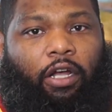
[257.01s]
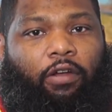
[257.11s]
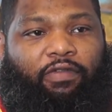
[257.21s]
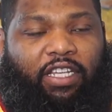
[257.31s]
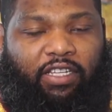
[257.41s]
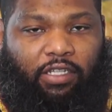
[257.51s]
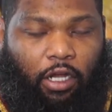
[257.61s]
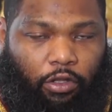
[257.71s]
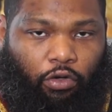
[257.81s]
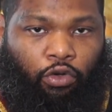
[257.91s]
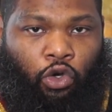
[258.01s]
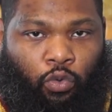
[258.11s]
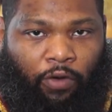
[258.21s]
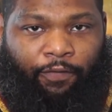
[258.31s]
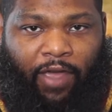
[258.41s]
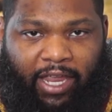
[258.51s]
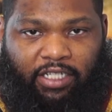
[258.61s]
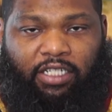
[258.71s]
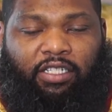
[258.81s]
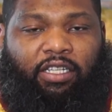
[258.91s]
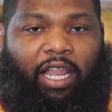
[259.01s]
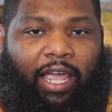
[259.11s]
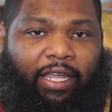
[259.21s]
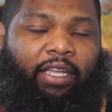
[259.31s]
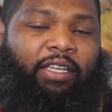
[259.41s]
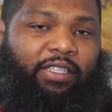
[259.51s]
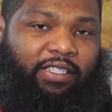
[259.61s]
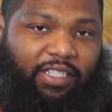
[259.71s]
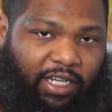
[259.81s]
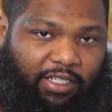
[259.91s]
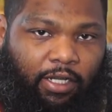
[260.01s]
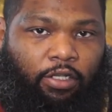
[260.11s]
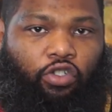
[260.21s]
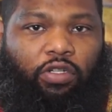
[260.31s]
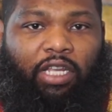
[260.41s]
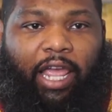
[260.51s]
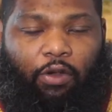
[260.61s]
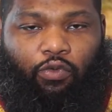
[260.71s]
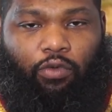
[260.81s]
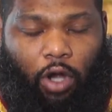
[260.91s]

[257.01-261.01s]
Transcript: of these other newer factions like 600, like